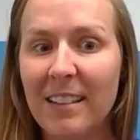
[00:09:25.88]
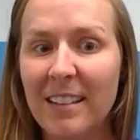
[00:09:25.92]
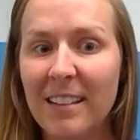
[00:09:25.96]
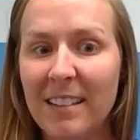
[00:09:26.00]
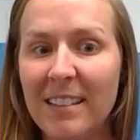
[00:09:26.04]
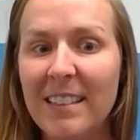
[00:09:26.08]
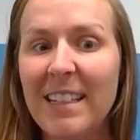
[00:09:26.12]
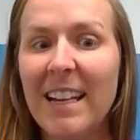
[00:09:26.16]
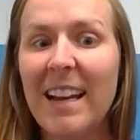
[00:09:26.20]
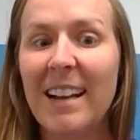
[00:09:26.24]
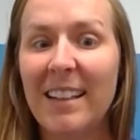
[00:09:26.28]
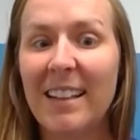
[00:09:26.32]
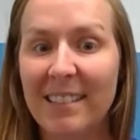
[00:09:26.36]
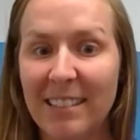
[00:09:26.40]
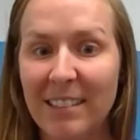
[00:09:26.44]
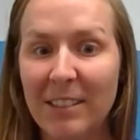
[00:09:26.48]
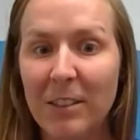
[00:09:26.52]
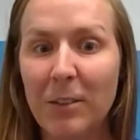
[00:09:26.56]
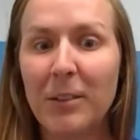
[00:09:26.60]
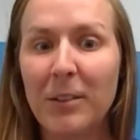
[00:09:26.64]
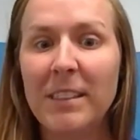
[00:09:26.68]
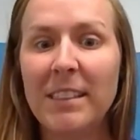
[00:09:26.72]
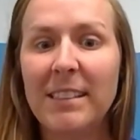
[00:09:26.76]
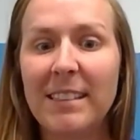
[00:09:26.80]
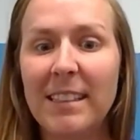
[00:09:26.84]
Yes,
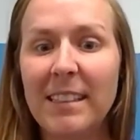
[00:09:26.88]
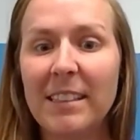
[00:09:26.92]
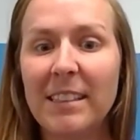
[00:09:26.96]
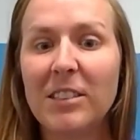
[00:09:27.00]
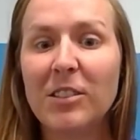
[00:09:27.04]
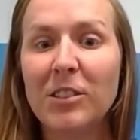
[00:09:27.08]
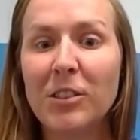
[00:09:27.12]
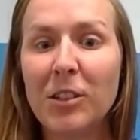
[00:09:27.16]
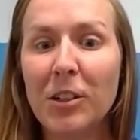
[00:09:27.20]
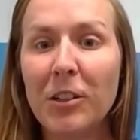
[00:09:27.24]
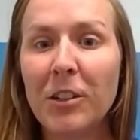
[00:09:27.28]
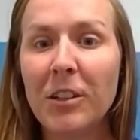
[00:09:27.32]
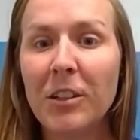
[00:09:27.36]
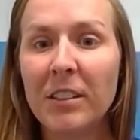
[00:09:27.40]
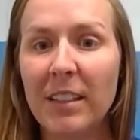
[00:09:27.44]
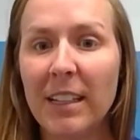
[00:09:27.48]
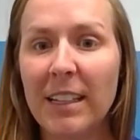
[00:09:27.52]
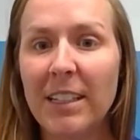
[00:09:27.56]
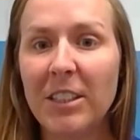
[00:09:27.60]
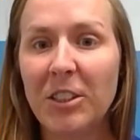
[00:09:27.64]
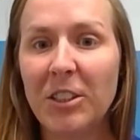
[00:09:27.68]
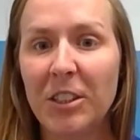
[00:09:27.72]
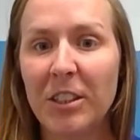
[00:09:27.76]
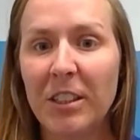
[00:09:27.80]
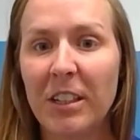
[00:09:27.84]
so it's the
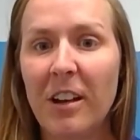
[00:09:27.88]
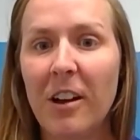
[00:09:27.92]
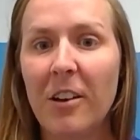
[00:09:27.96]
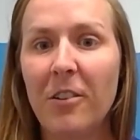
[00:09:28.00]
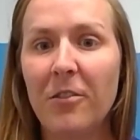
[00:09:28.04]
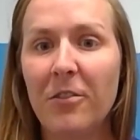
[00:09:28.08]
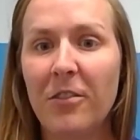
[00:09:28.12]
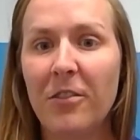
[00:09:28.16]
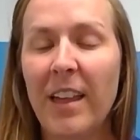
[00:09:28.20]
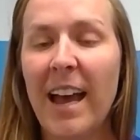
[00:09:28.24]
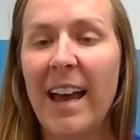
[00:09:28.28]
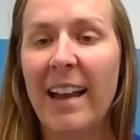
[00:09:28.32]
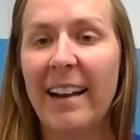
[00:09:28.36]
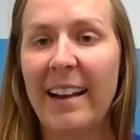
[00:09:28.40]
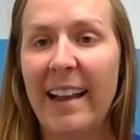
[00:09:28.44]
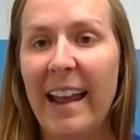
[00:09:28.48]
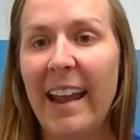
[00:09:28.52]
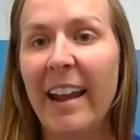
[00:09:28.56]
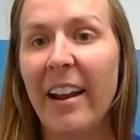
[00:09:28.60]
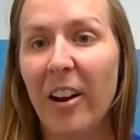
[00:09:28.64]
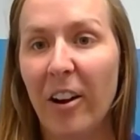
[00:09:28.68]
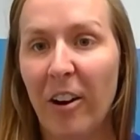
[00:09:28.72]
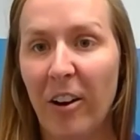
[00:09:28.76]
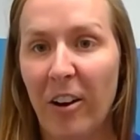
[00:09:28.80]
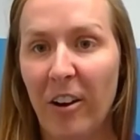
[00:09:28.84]
circulation of that
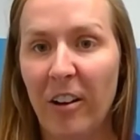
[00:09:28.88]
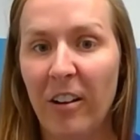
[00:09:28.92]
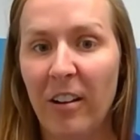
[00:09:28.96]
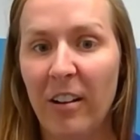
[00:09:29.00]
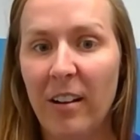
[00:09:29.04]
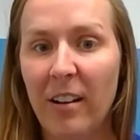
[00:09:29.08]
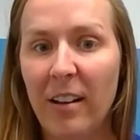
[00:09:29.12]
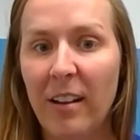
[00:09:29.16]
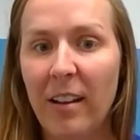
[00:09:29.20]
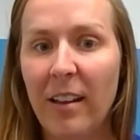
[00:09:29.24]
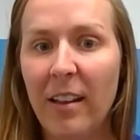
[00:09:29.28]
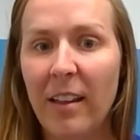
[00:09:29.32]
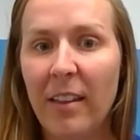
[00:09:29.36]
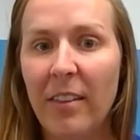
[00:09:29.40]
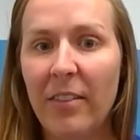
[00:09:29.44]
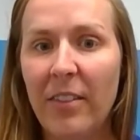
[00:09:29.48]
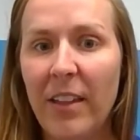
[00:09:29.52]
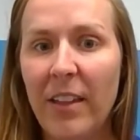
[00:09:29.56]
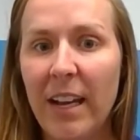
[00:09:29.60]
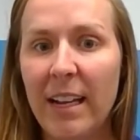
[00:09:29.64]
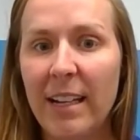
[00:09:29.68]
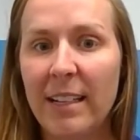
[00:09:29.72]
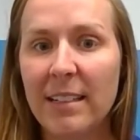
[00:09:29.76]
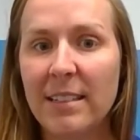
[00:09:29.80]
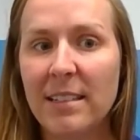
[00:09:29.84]
air
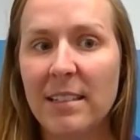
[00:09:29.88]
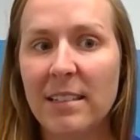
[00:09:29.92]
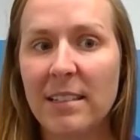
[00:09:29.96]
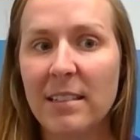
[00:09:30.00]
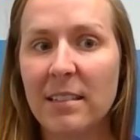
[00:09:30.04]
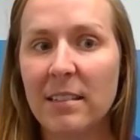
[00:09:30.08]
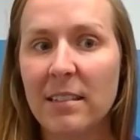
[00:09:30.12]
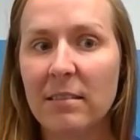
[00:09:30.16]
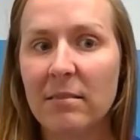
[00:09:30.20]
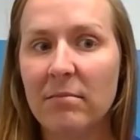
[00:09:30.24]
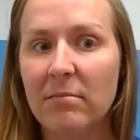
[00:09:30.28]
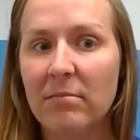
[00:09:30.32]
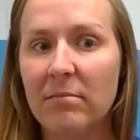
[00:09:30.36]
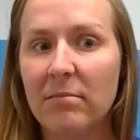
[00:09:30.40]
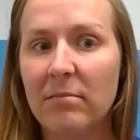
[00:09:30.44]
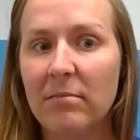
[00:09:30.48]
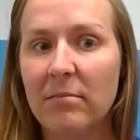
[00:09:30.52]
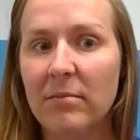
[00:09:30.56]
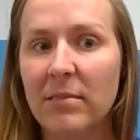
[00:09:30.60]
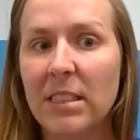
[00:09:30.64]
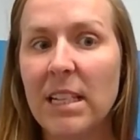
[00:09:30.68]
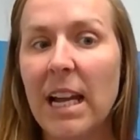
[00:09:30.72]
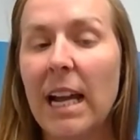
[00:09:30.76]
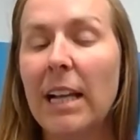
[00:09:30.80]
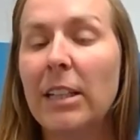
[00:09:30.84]
that's
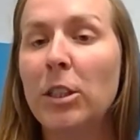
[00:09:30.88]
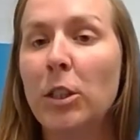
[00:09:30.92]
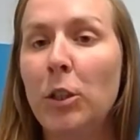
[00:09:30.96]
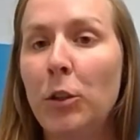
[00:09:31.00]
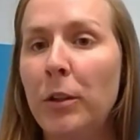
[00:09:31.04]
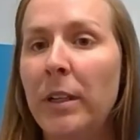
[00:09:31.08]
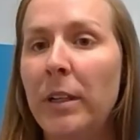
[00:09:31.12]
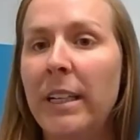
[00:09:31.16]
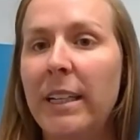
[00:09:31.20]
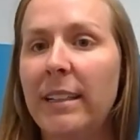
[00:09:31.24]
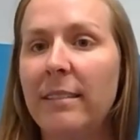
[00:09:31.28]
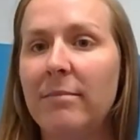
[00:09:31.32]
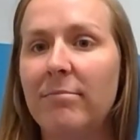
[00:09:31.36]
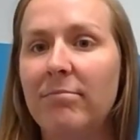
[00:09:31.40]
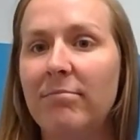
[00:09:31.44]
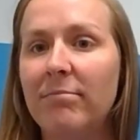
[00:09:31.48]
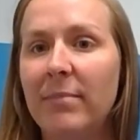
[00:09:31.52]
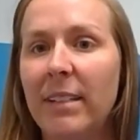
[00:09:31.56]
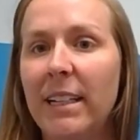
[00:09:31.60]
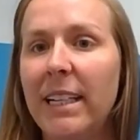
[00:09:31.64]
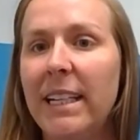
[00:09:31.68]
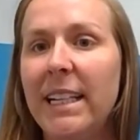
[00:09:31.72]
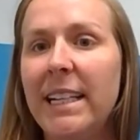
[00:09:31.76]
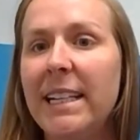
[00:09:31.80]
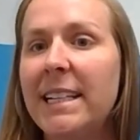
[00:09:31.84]
diluting
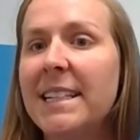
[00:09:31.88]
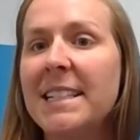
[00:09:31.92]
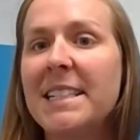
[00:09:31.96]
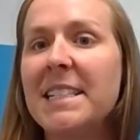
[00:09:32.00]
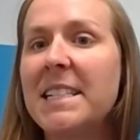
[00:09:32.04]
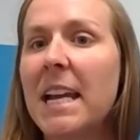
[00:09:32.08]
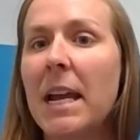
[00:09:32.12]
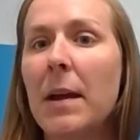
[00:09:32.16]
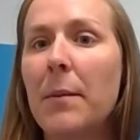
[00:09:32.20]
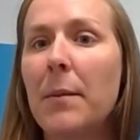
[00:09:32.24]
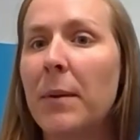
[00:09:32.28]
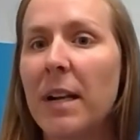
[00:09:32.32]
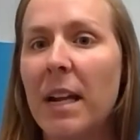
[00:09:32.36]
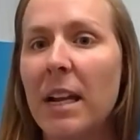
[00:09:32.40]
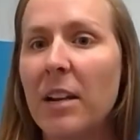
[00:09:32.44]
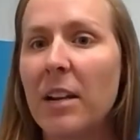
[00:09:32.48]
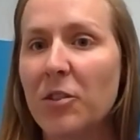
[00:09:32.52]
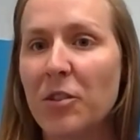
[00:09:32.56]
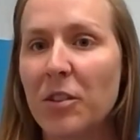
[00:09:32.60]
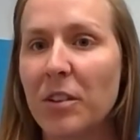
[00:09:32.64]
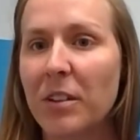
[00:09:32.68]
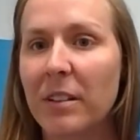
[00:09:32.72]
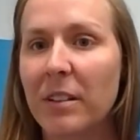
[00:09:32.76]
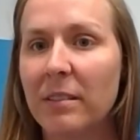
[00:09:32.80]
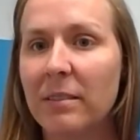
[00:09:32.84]
any
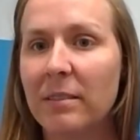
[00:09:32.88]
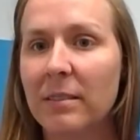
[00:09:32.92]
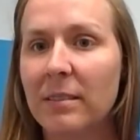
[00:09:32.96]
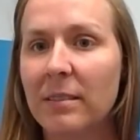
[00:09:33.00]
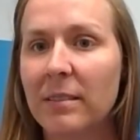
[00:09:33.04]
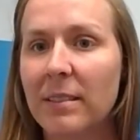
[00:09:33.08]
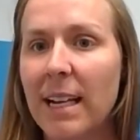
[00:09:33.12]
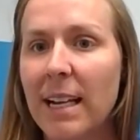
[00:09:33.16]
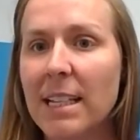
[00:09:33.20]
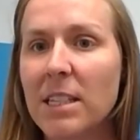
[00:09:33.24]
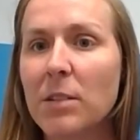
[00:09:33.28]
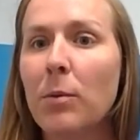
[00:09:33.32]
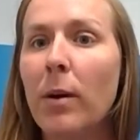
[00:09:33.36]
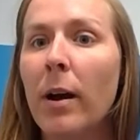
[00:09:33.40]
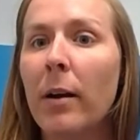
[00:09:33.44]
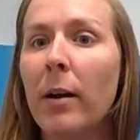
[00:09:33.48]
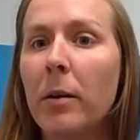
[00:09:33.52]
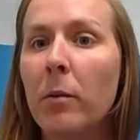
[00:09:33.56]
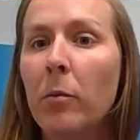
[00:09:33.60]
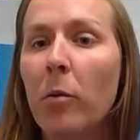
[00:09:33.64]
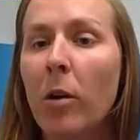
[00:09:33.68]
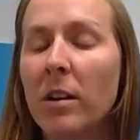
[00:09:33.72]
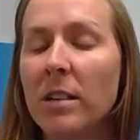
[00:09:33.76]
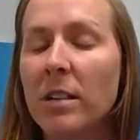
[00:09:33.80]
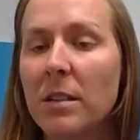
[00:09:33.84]
contamination. Right. That's why we
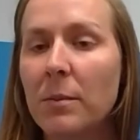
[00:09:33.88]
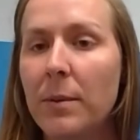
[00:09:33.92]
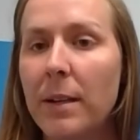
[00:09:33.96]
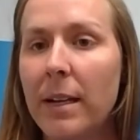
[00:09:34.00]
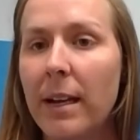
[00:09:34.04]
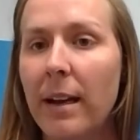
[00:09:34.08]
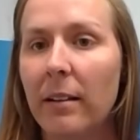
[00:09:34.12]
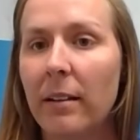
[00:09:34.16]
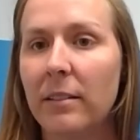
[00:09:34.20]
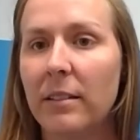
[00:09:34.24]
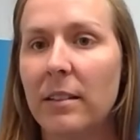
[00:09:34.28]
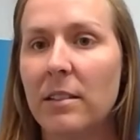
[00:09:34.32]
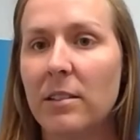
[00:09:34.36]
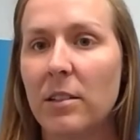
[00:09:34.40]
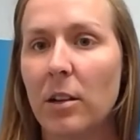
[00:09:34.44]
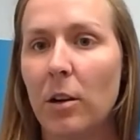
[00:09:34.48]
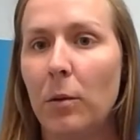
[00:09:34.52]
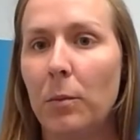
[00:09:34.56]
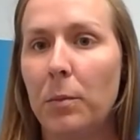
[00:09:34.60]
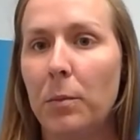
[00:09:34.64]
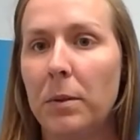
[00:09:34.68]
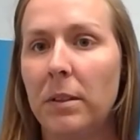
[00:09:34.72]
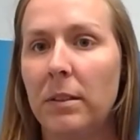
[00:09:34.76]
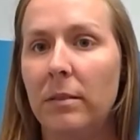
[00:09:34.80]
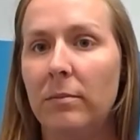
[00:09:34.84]
want to be out in these
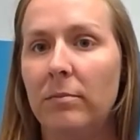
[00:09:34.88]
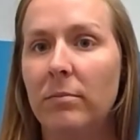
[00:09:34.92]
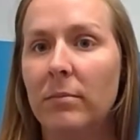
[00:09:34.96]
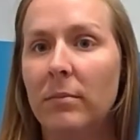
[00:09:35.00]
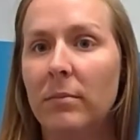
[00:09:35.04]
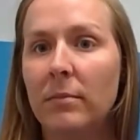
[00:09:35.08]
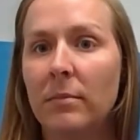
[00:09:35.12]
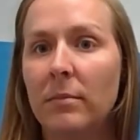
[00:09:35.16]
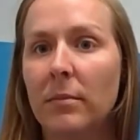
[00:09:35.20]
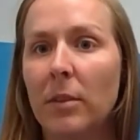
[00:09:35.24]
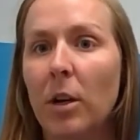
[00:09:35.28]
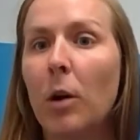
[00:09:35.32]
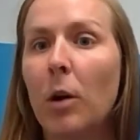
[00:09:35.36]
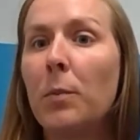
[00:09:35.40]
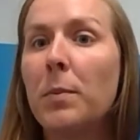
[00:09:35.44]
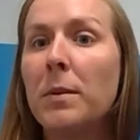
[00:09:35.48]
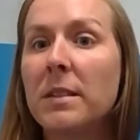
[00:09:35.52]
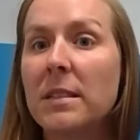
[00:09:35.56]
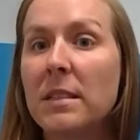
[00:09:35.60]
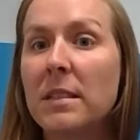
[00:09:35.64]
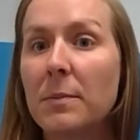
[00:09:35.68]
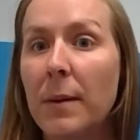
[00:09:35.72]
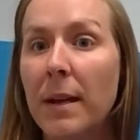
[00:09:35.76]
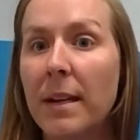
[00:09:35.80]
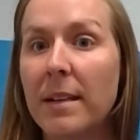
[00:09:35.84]
open
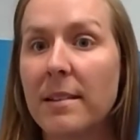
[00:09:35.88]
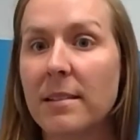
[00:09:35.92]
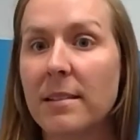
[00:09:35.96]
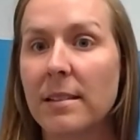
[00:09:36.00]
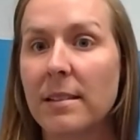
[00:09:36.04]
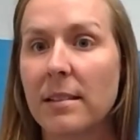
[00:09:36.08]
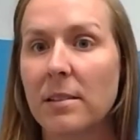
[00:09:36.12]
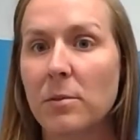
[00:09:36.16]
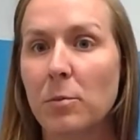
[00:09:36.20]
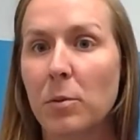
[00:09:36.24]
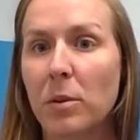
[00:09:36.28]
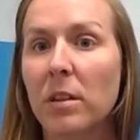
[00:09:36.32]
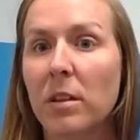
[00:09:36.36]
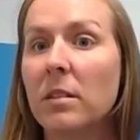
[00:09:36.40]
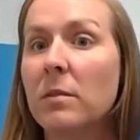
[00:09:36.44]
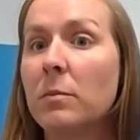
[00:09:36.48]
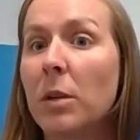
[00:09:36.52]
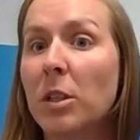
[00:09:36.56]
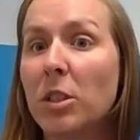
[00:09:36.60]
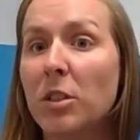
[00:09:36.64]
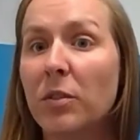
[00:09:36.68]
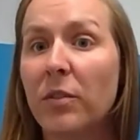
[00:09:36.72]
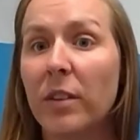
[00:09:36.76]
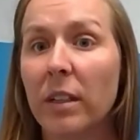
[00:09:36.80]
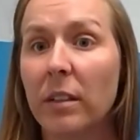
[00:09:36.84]
spaces with as
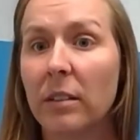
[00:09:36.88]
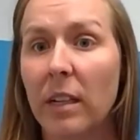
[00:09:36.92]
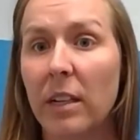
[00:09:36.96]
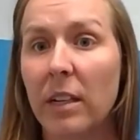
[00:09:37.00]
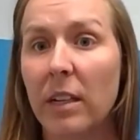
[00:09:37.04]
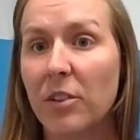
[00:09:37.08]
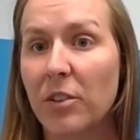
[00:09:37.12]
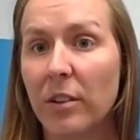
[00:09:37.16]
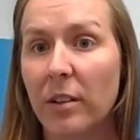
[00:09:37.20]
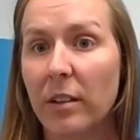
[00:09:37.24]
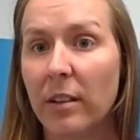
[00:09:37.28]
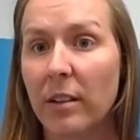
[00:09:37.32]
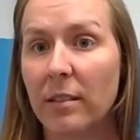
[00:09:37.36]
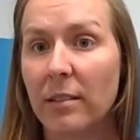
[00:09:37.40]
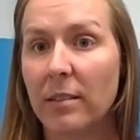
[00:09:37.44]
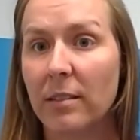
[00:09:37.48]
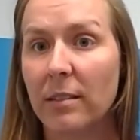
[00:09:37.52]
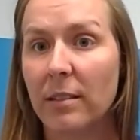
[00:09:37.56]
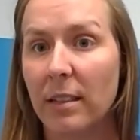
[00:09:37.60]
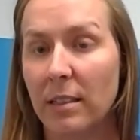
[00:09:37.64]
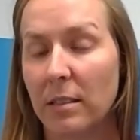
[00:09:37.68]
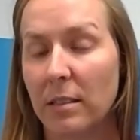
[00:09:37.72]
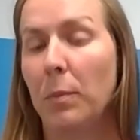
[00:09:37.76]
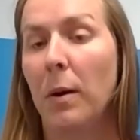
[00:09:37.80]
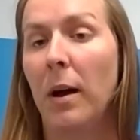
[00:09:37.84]
much ventilation
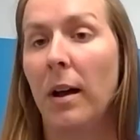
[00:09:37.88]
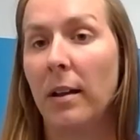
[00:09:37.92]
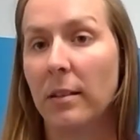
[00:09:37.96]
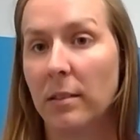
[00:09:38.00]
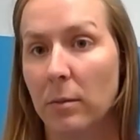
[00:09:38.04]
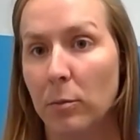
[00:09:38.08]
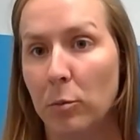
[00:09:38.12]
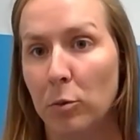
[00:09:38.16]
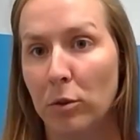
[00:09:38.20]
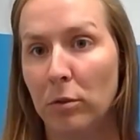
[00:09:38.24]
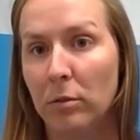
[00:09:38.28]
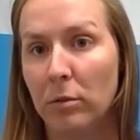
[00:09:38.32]
as possible.